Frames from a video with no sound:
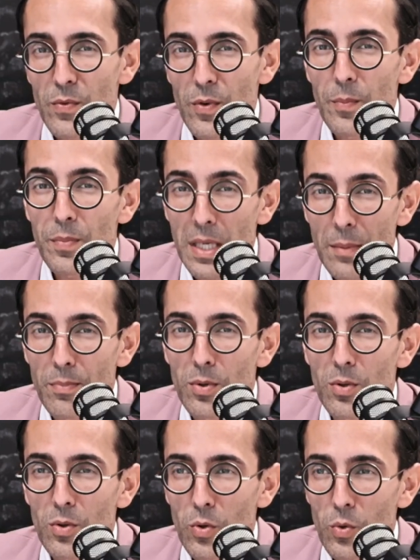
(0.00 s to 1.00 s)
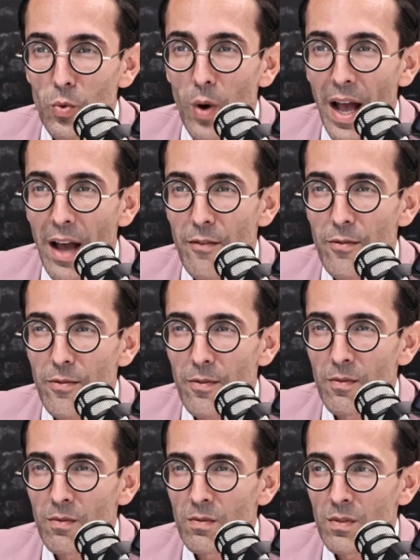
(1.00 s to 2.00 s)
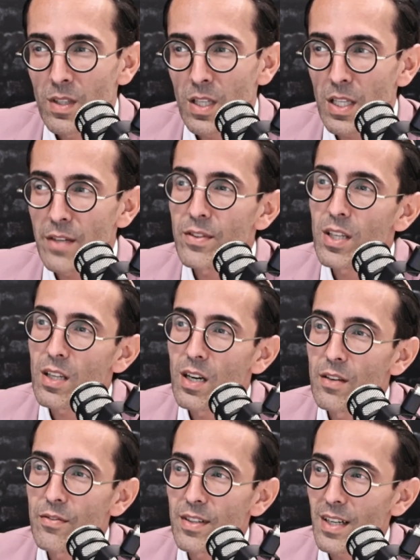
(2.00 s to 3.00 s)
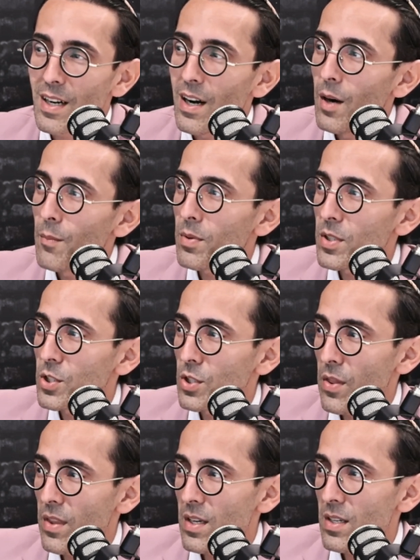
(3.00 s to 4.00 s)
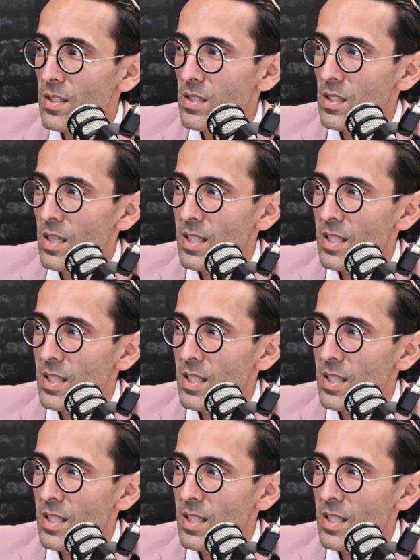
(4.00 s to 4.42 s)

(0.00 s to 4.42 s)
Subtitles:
from people who have lived a life and accomplished things,